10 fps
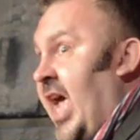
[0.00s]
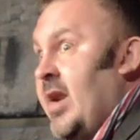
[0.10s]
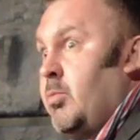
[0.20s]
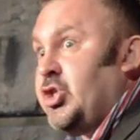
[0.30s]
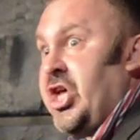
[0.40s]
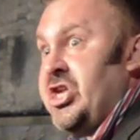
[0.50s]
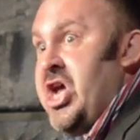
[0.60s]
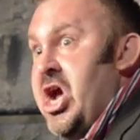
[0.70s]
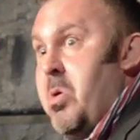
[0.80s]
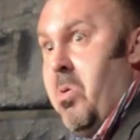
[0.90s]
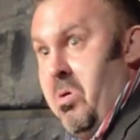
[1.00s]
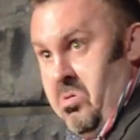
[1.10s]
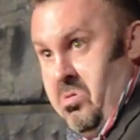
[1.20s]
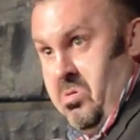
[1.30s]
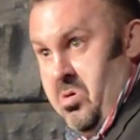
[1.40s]
animals can do.
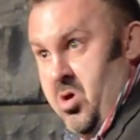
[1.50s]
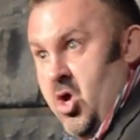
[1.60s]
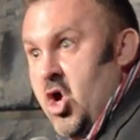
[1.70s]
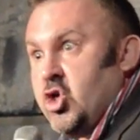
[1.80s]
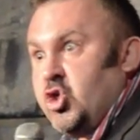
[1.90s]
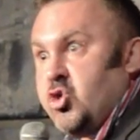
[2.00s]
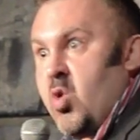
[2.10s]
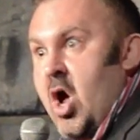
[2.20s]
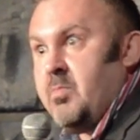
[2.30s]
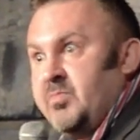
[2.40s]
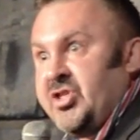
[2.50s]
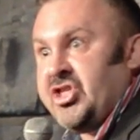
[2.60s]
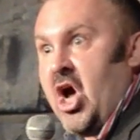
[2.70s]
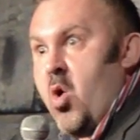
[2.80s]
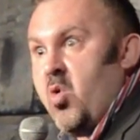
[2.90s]
Drum
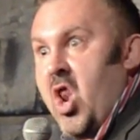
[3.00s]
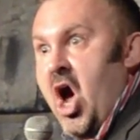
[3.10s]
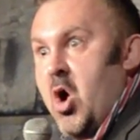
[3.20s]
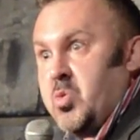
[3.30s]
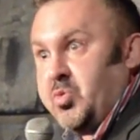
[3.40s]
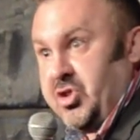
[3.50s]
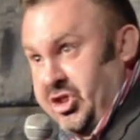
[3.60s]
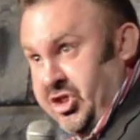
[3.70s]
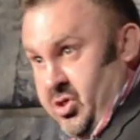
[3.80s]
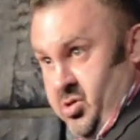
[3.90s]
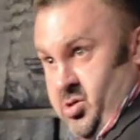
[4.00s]
solos.